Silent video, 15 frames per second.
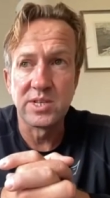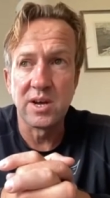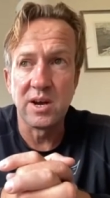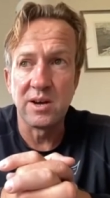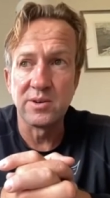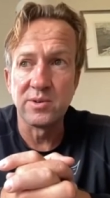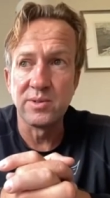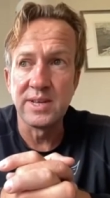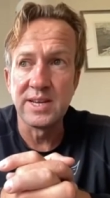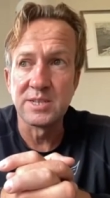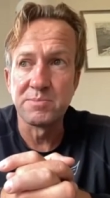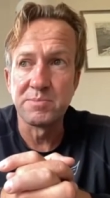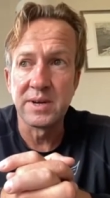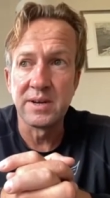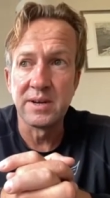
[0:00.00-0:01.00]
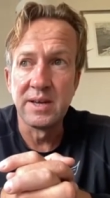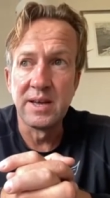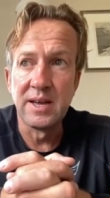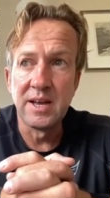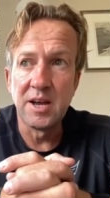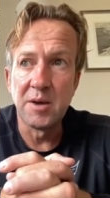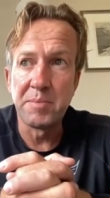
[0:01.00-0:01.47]
started all this, but
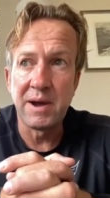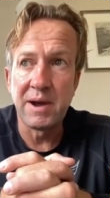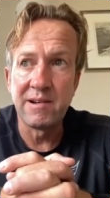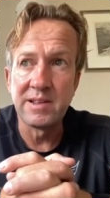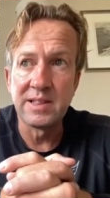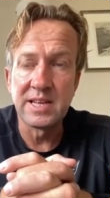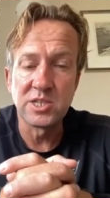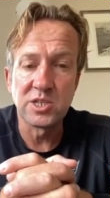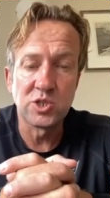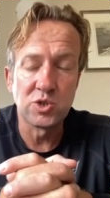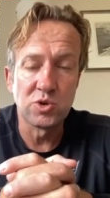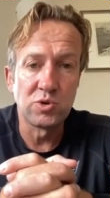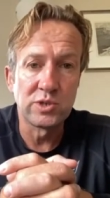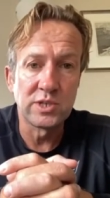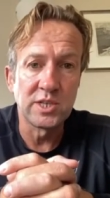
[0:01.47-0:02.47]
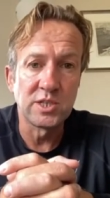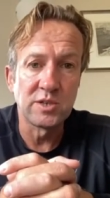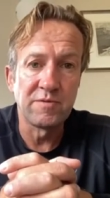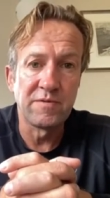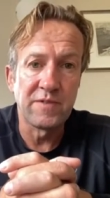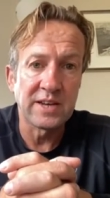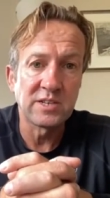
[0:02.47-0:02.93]
apparently there's a shortage
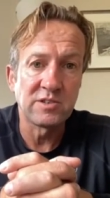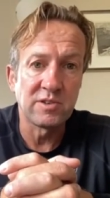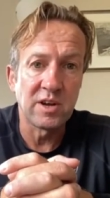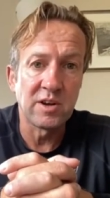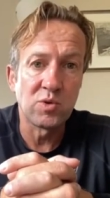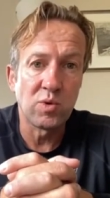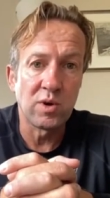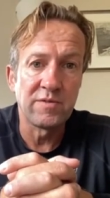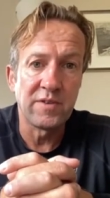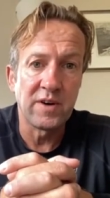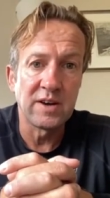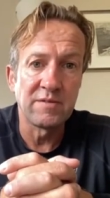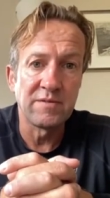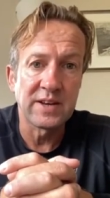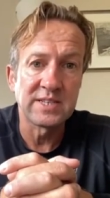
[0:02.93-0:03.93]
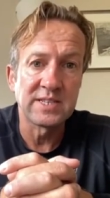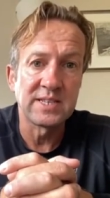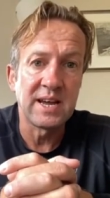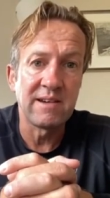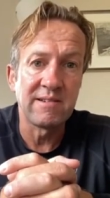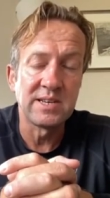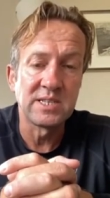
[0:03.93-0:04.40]
of veterinary you know, qualified
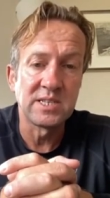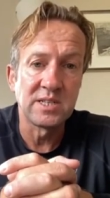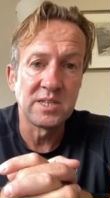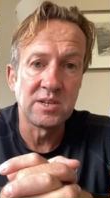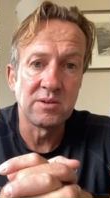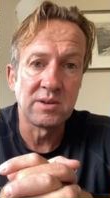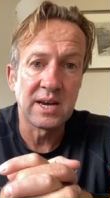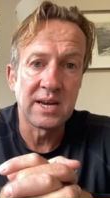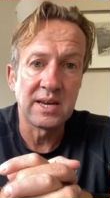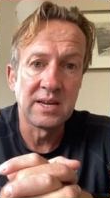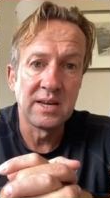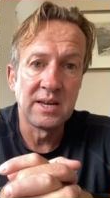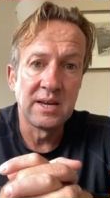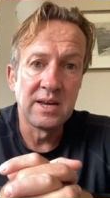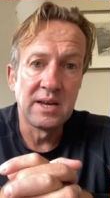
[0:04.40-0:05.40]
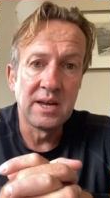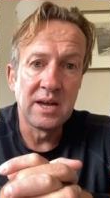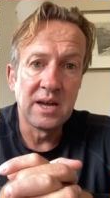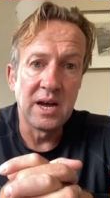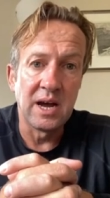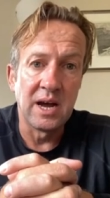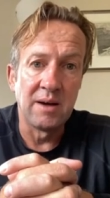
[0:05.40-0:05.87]
veterinarians in the UK.
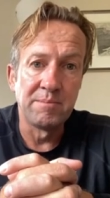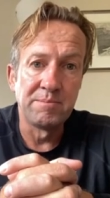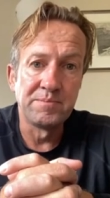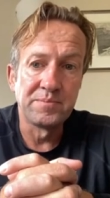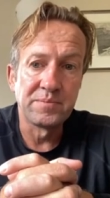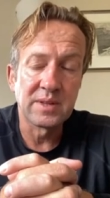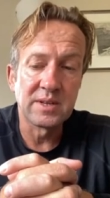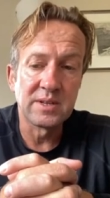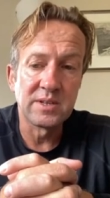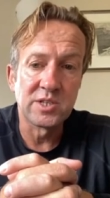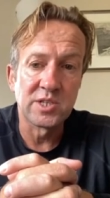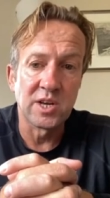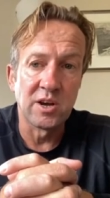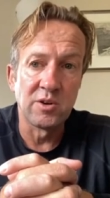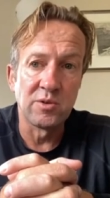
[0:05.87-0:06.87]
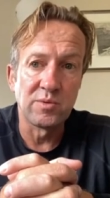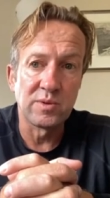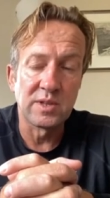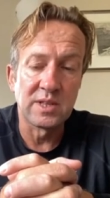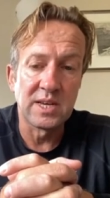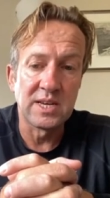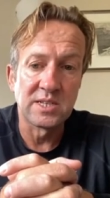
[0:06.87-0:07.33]
Um, so
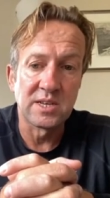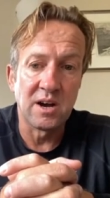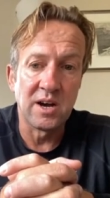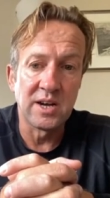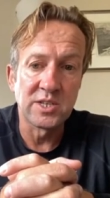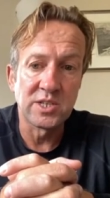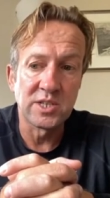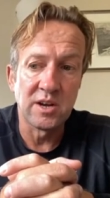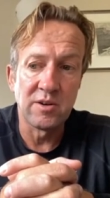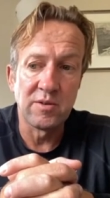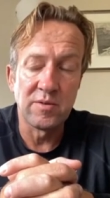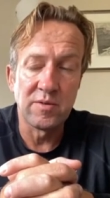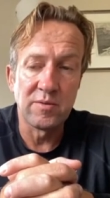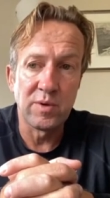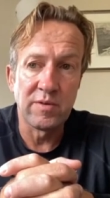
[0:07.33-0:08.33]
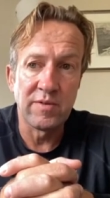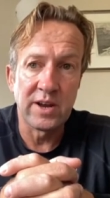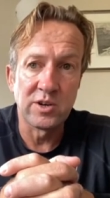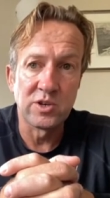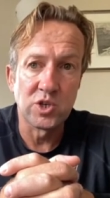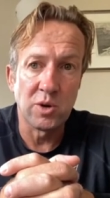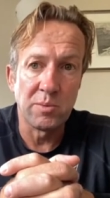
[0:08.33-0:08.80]
these guys, you know, we've
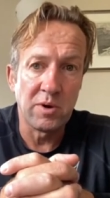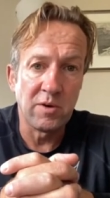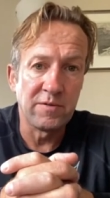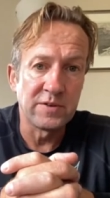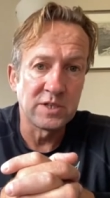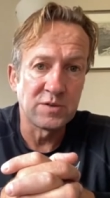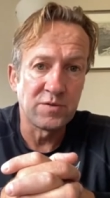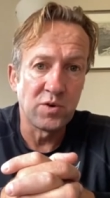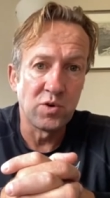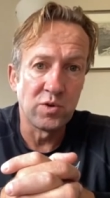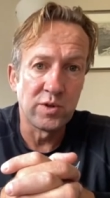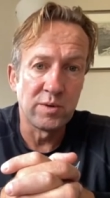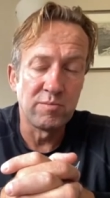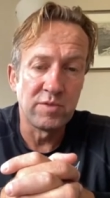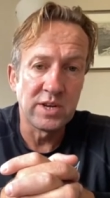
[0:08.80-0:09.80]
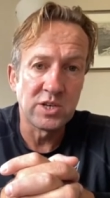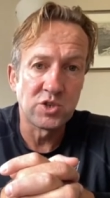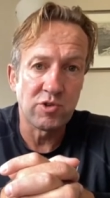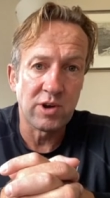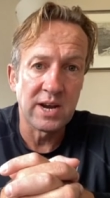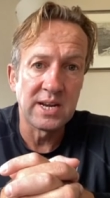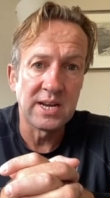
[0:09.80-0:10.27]
had job offers for them,
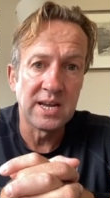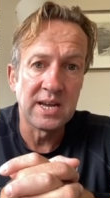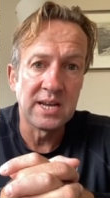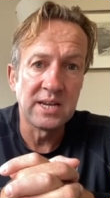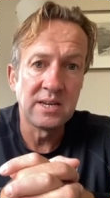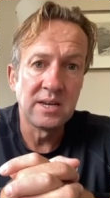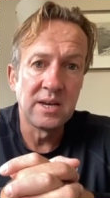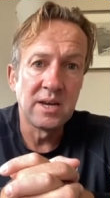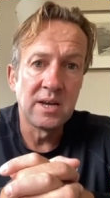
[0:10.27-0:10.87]
retraining,